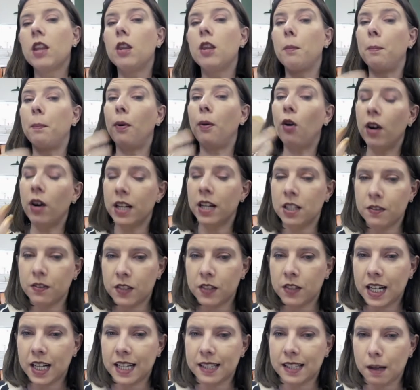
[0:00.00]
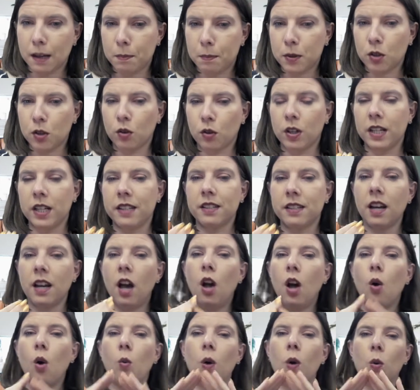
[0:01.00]
The point of today's episode is,
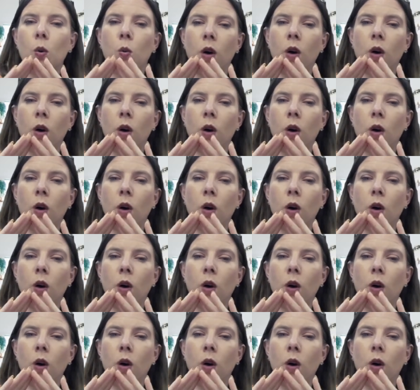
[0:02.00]
well,